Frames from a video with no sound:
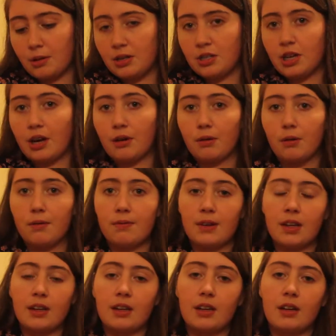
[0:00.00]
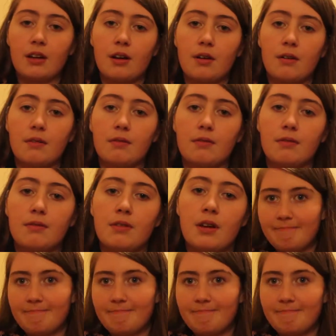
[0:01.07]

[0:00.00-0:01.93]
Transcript: a general feeling of